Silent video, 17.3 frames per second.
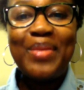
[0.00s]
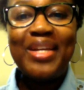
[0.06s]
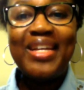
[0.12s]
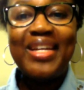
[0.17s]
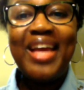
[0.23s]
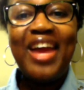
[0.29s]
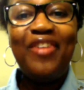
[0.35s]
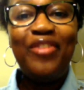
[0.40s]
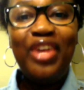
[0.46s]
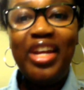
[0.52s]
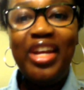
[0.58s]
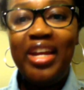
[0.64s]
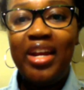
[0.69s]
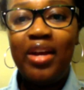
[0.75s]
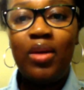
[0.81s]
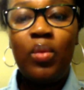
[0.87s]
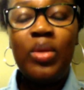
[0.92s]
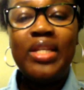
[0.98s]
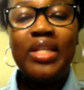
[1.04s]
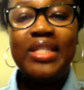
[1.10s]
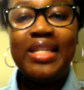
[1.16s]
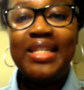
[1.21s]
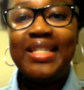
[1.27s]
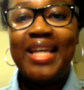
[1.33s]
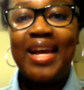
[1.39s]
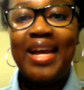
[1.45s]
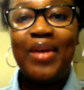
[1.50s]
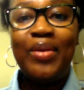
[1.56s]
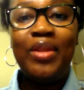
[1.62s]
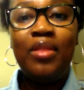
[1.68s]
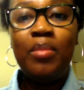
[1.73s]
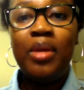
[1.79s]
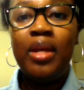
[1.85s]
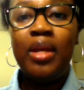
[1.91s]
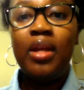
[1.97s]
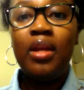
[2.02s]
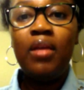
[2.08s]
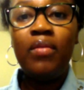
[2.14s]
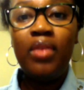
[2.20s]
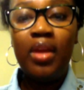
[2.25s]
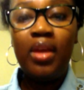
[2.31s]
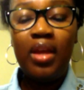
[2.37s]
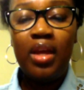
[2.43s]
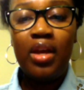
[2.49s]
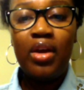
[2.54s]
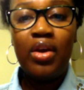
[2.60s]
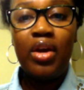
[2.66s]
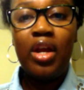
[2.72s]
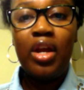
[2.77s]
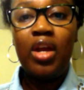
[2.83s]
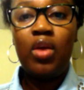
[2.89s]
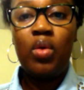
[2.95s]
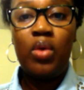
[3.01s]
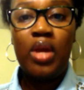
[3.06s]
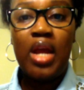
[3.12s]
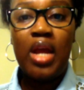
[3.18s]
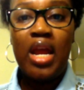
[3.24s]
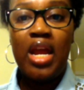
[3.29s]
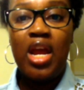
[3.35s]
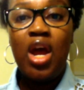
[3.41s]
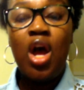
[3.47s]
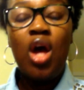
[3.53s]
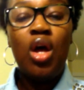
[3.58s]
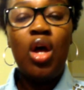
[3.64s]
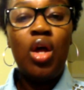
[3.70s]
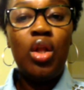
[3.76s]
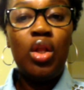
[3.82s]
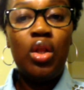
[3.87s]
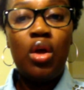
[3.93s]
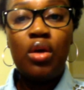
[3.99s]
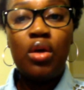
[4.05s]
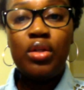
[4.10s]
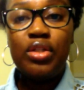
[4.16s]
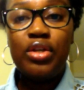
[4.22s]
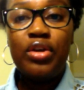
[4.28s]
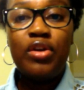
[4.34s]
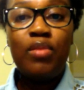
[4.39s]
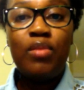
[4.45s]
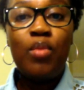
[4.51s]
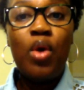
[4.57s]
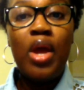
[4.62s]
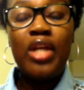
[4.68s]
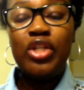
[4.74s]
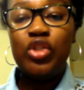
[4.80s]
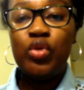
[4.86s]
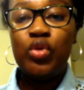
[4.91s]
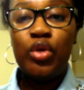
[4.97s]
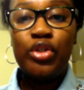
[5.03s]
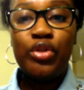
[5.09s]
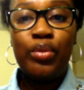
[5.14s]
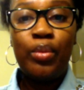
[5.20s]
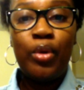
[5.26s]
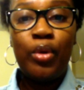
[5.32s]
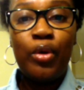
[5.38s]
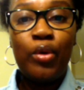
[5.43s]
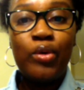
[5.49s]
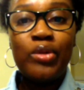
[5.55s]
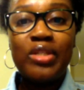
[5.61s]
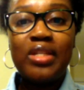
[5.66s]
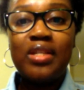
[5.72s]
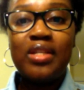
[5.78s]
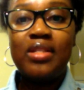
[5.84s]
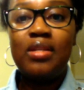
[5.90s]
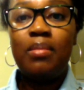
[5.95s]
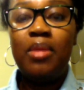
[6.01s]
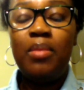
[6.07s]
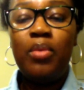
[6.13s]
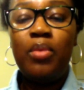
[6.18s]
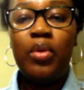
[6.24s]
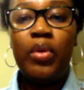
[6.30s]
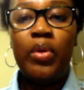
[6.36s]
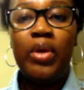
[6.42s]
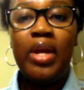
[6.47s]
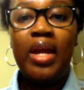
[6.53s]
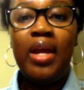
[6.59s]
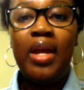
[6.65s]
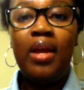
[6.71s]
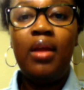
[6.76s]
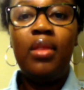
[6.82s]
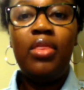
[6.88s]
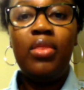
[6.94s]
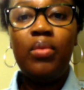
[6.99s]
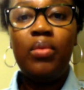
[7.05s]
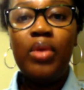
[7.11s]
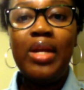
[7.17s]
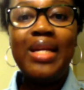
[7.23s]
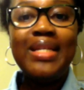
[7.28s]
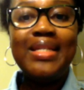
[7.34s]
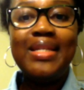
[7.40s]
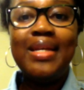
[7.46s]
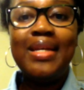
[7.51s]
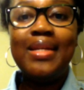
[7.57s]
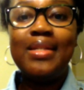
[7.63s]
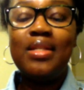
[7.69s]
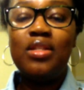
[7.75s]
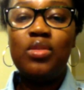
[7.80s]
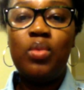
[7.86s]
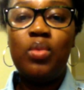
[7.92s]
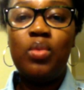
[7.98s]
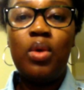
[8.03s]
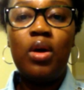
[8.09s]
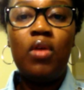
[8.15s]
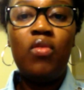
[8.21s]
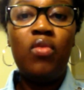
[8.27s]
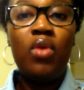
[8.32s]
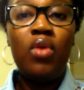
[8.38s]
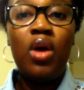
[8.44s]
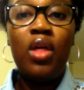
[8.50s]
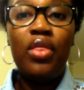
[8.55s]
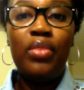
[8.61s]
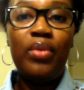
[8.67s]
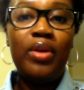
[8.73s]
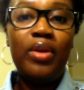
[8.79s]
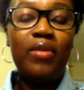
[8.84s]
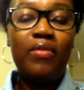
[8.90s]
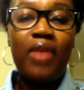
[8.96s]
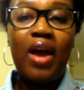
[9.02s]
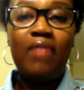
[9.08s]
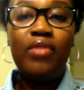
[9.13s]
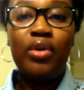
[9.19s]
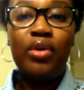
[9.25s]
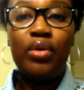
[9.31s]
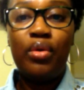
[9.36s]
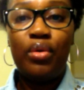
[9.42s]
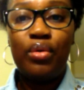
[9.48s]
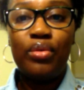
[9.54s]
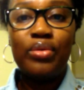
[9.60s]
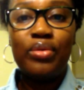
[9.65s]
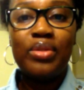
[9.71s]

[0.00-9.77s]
Every year, we sit down in the beginning of the year and create long term and short term goals. Some people create 3, 6, 12, 3 to 5 year goals.